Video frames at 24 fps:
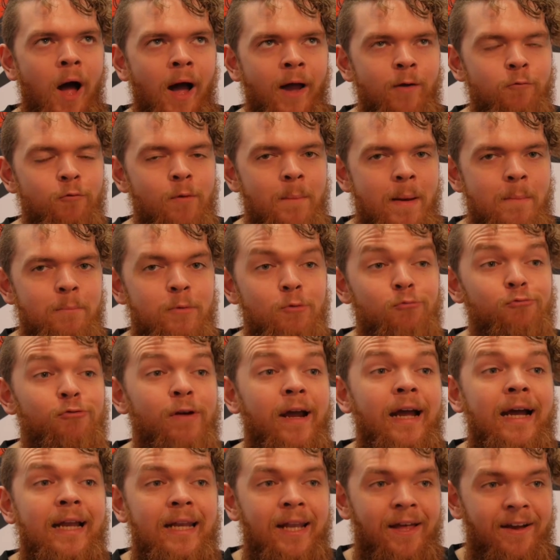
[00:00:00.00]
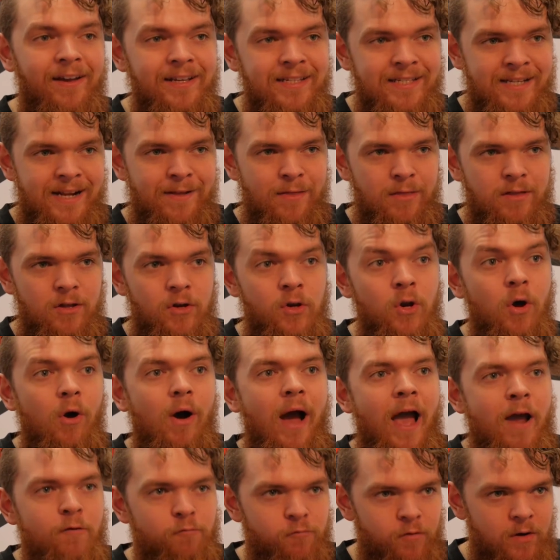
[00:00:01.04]
I remember realizing that not
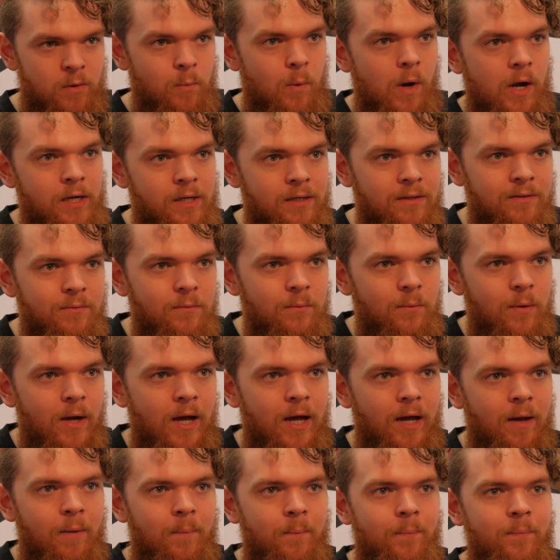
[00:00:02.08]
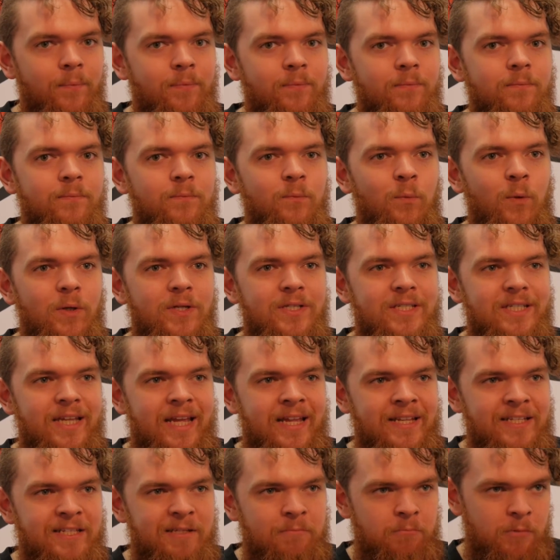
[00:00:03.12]
everyone was
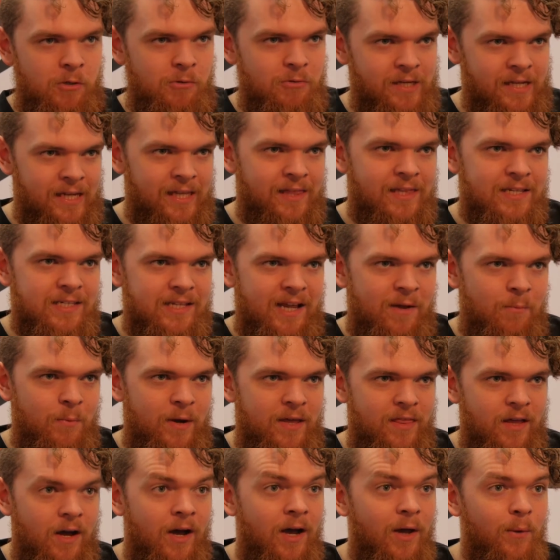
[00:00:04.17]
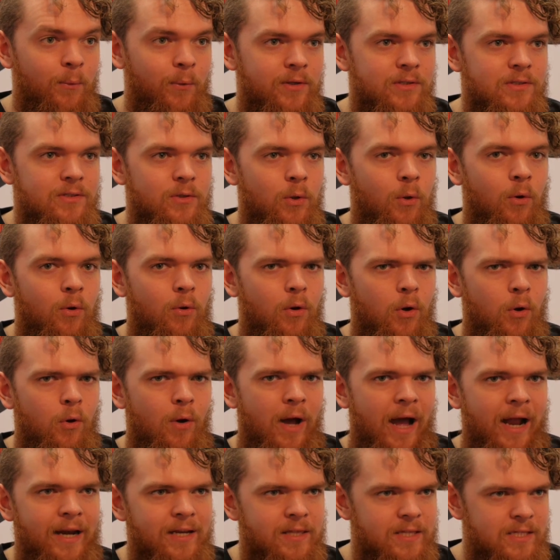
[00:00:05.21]
into music in the same way that I was,
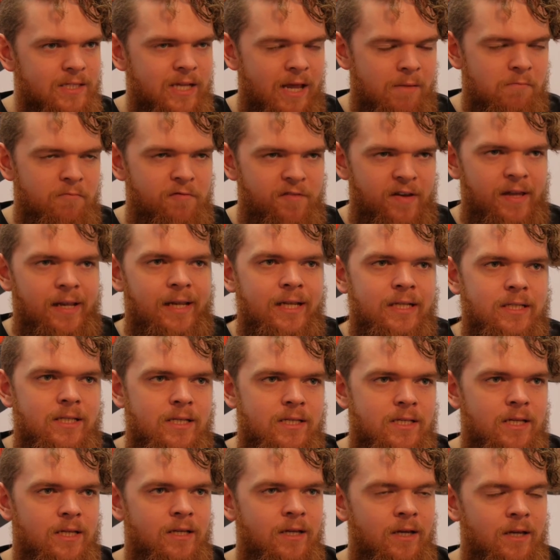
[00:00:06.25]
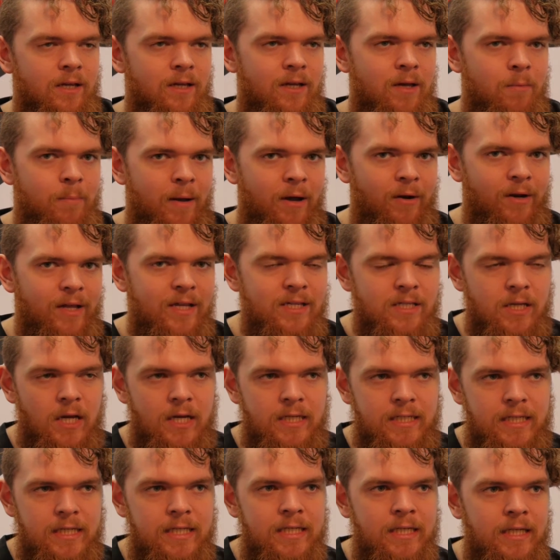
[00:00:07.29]
or had the same feelings about it as I
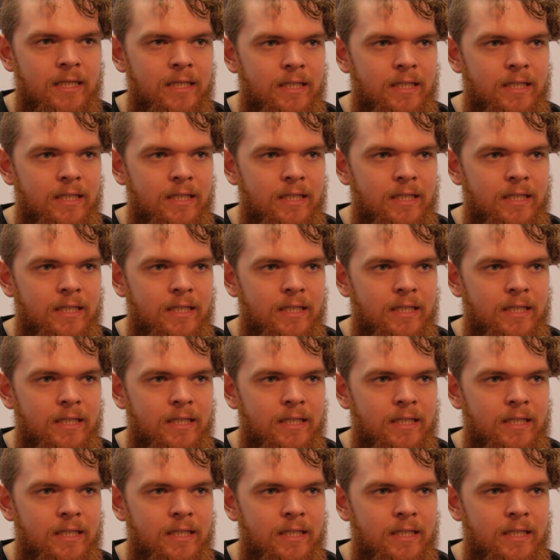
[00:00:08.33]
did.